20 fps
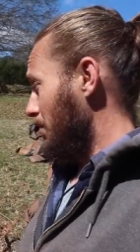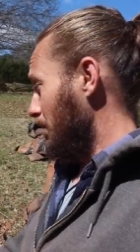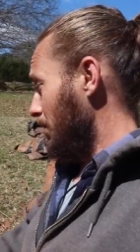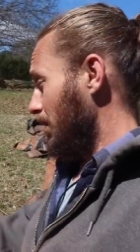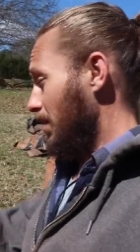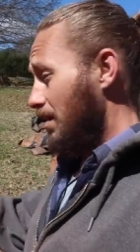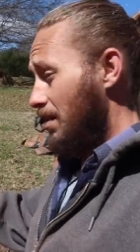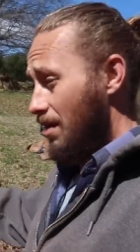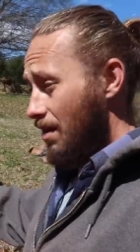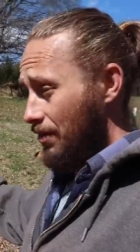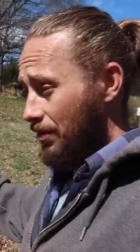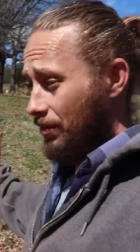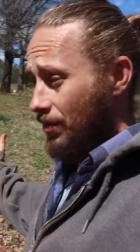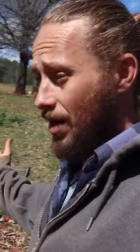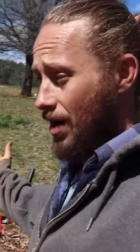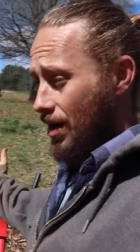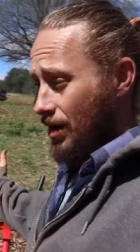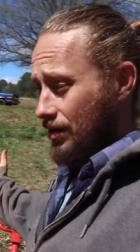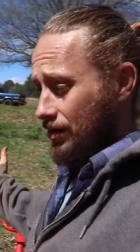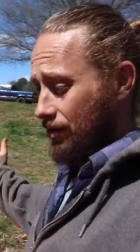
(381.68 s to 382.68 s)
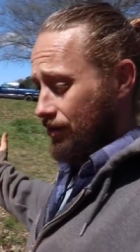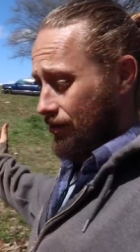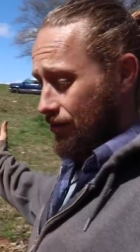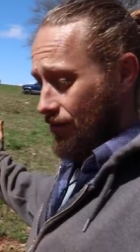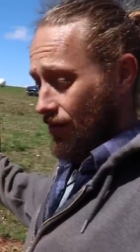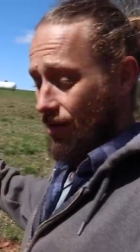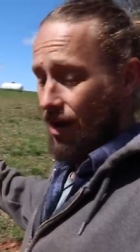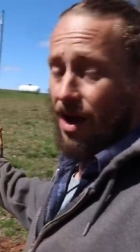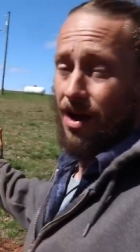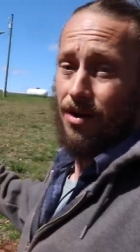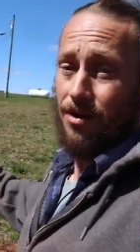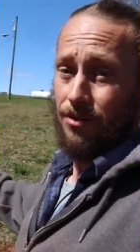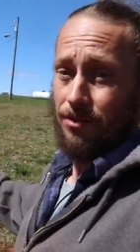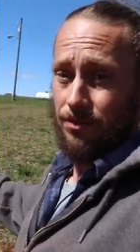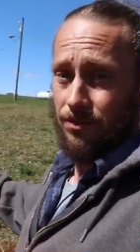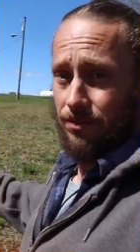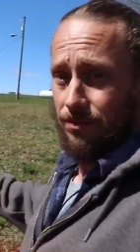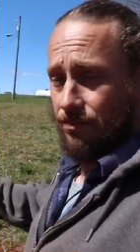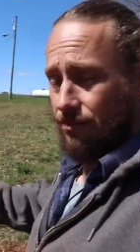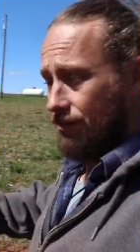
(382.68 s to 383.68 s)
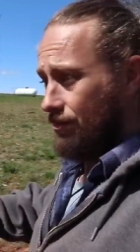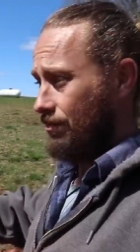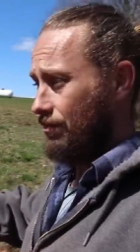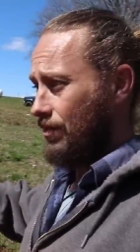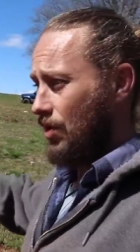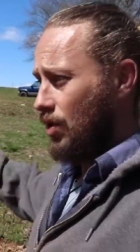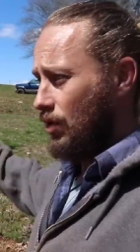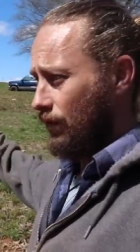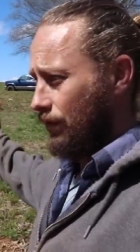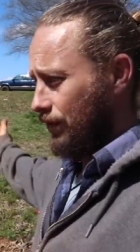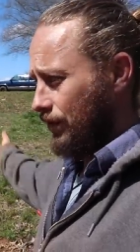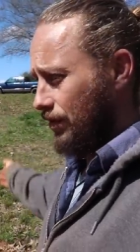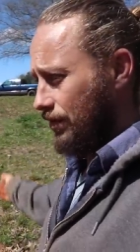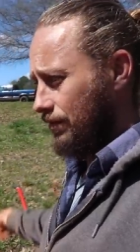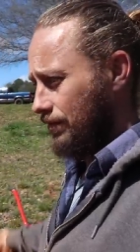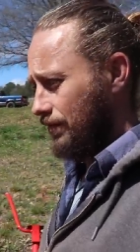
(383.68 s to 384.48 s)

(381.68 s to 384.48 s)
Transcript: Well, all the rocks are now moved.